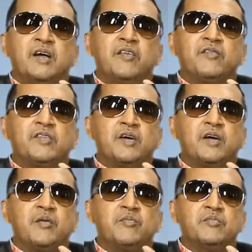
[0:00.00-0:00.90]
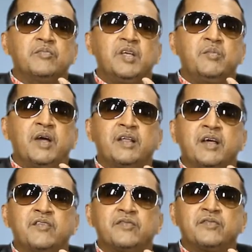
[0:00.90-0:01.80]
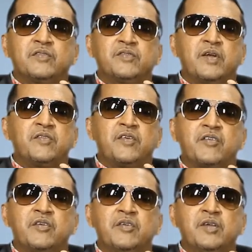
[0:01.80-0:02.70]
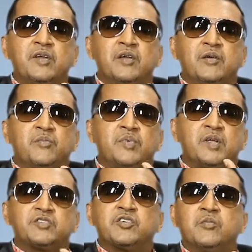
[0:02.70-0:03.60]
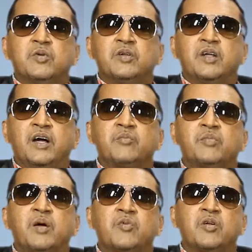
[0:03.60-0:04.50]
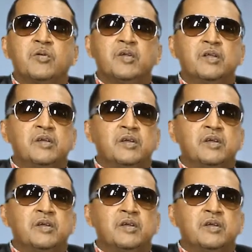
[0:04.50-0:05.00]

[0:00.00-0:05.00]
have made my life very, very pleasurable and memorable.